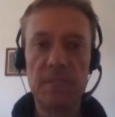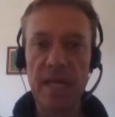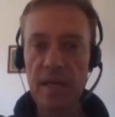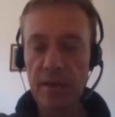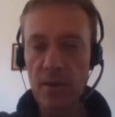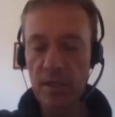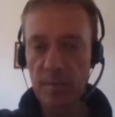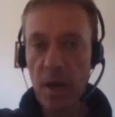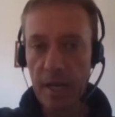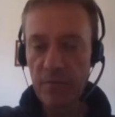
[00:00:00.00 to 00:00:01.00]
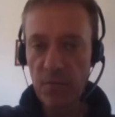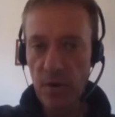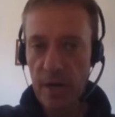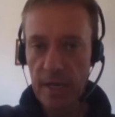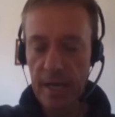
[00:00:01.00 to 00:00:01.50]
Then I got the money
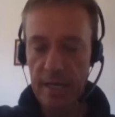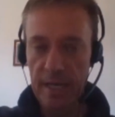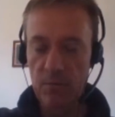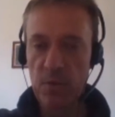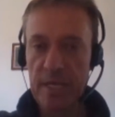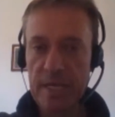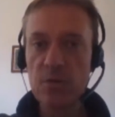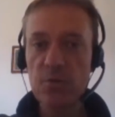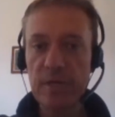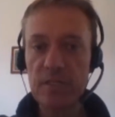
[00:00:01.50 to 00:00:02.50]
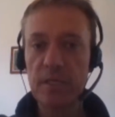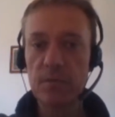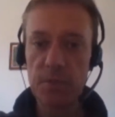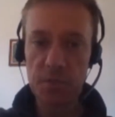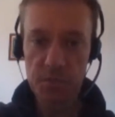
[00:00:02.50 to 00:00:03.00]
for it, and then we increased
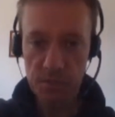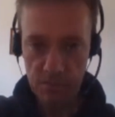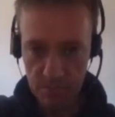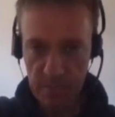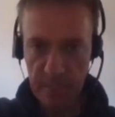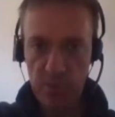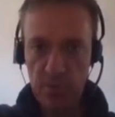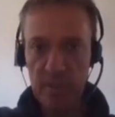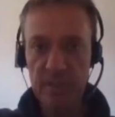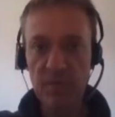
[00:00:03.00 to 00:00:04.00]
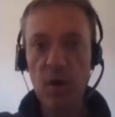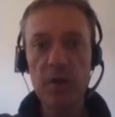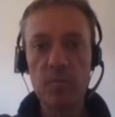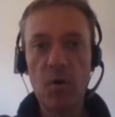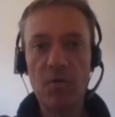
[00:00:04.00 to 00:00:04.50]
it. We just increased the
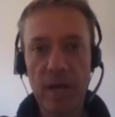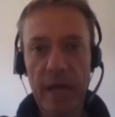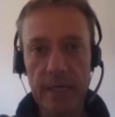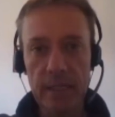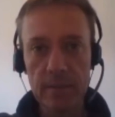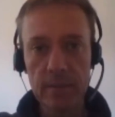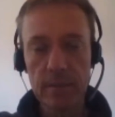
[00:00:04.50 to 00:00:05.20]
volume overnight.